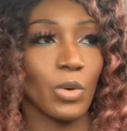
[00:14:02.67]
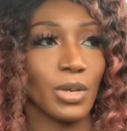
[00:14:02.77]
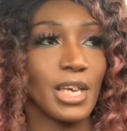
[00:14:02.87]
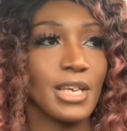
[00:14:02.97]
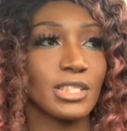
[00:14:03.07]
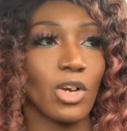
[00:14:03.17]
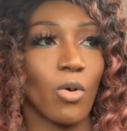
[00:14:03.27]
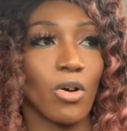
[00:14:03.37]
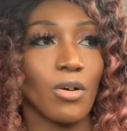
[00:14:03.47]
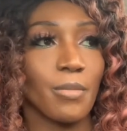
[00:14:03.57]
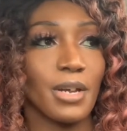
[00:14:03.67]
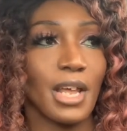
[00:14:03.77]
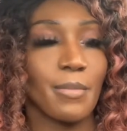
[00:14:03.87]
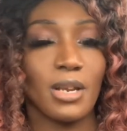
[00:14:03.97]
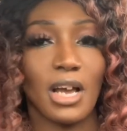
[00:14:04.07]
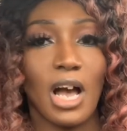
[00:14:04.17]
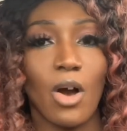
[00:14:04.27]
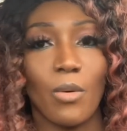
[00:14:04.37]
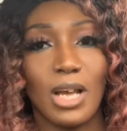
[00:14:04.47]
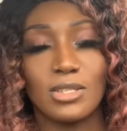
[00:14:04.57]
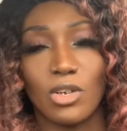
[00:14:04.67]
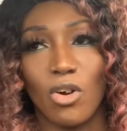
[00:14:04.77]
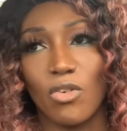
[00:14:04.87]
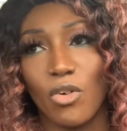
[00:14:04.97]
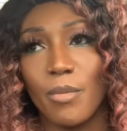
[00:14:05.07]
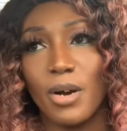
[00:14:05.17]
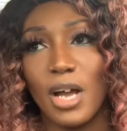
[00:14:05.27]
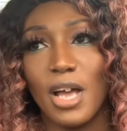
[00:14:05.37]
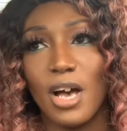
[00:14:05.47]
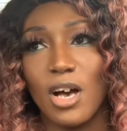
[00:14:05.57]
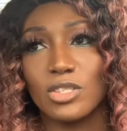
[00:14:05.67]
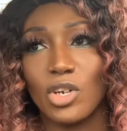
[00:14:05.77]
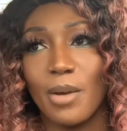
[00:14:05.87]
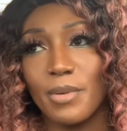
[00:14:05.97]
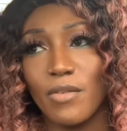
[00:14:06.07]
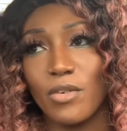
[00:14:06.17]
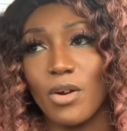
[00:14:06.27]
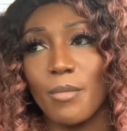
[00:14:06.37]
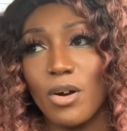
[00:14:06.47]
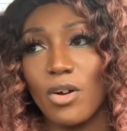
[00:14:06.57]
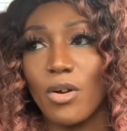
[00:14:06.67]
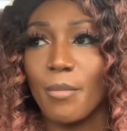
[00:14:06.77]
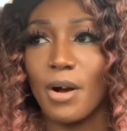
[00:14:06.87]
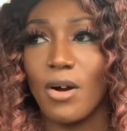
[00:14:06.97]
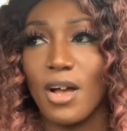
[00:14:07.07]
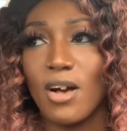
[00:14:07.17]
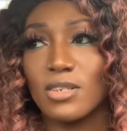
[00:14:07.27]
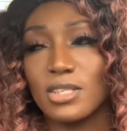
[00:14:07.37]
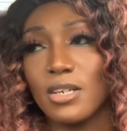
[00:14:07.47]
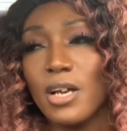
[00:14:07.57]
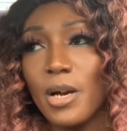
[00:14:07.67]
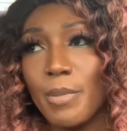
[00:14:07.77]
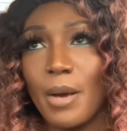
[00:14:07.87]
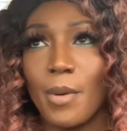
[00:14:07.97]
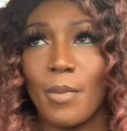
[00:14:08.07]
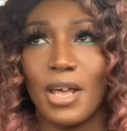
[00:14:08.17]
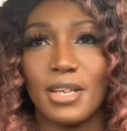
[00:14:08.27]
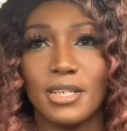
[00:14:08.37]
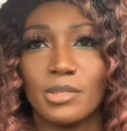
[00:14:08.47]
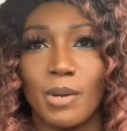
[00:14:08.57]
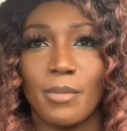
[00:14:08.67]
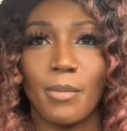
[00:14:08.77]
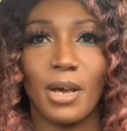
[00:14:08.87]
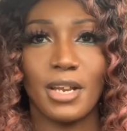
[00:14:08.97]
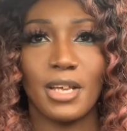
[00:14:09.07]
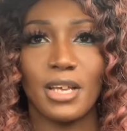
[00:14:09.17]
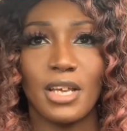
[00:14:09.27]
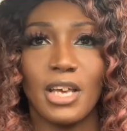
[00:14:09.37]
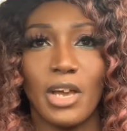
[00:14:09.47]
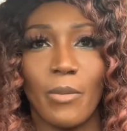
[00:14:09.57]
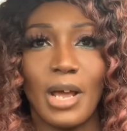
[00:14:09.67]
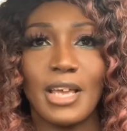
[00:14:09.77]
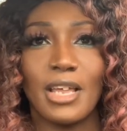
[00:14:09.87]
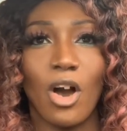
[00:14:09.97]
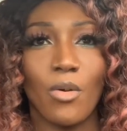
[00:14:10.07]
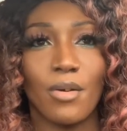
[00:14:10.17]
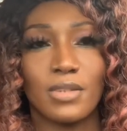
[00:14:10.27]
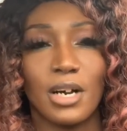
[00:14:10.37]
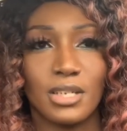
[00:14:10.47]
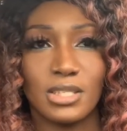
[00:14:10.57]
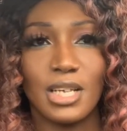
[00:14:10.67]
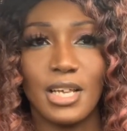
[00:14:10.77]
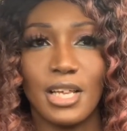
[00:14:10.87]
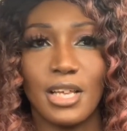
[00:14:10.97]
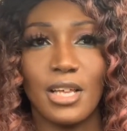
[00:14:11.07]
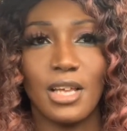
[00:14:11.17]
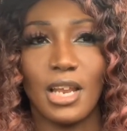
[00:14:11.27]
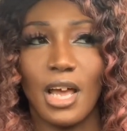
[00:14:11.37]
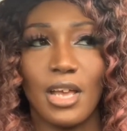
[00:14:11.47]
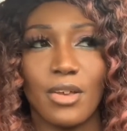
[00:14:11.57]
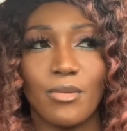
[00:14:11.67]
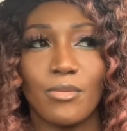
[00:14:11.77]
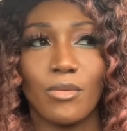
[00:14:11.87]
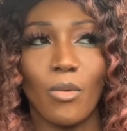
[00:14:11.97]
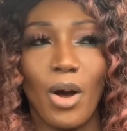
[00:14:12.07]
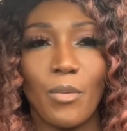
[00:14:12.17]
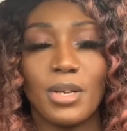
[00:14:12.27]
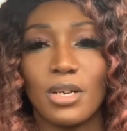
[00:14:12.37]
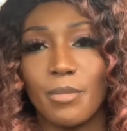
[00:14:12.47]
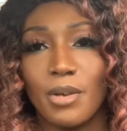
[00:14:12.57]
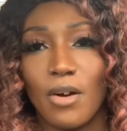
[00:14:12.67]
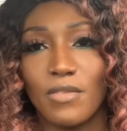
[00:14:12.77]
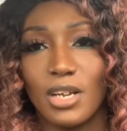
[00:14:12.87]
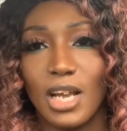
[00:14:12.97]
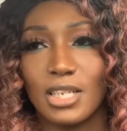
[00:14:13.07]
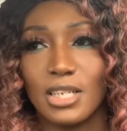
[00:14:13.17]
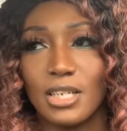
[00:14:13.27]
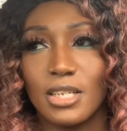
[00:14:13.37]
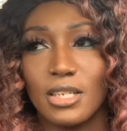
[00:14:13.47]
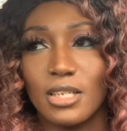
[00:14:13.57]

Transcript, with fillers: when kids grow up and they be like, oh, well, I used to go to grandma's house, or I'd be at grandma and grandpa's house, and blah, blah, blah, this, blah, blah, blah, that. And when they get old enough to understand, like, well, why we couldn't be over there like that?